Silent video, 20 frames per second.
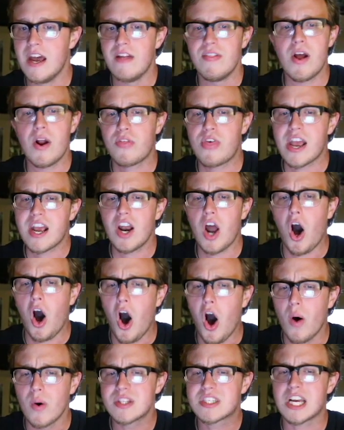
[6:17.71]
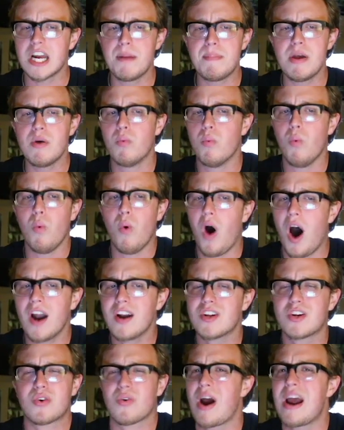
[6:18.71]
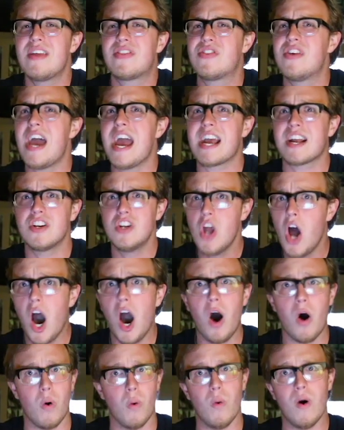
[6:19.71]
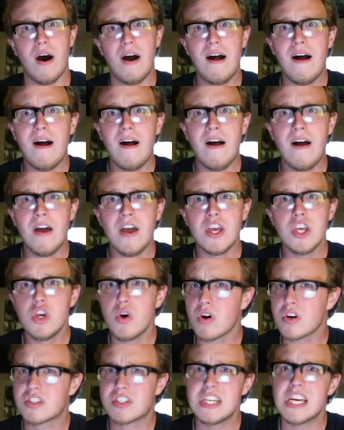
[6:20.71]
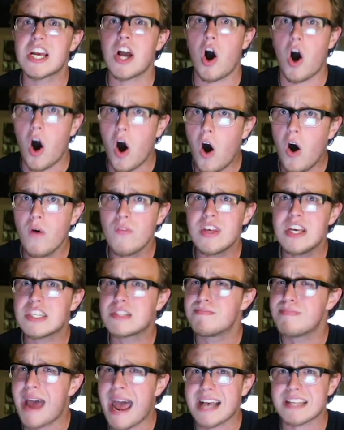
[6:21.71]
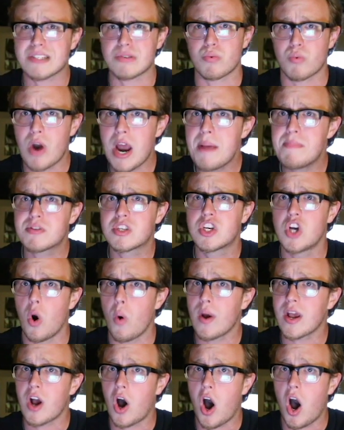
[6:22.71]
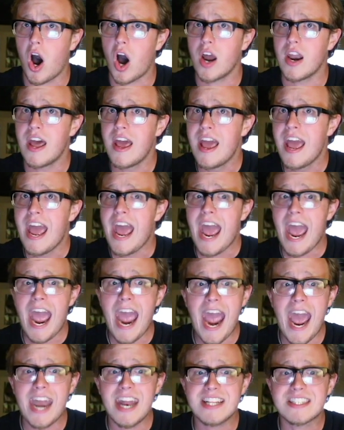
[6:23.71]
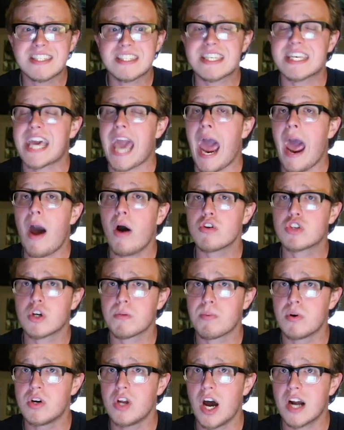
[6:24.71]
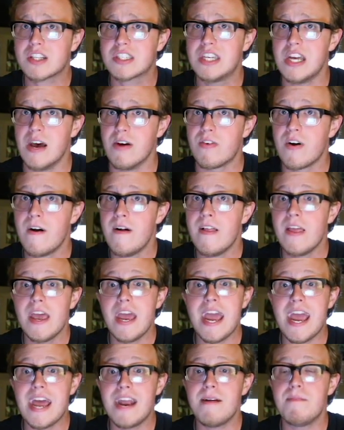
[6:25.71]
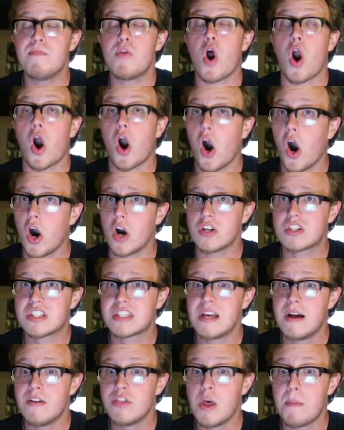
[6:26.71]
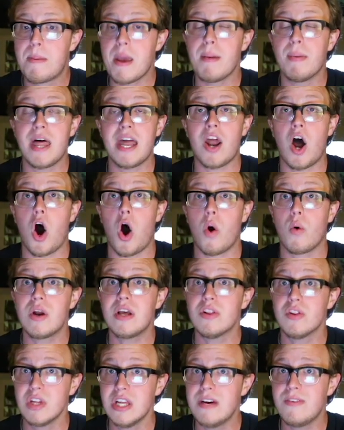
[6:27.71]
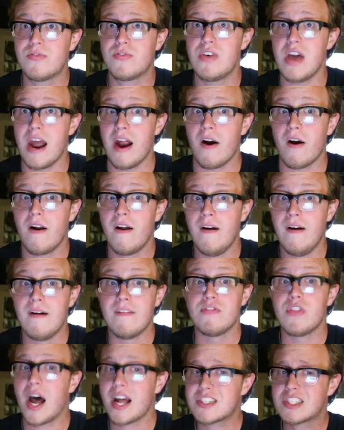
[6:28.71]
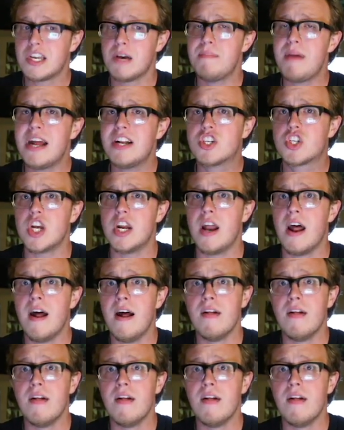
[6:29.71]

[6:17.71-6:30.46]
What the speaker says: They're thinking, oh, it's gonna be one great thing. No, you're seeing all these mass rapes going on, and it's counterproductive. It hurts the people that already live there. Not to mention,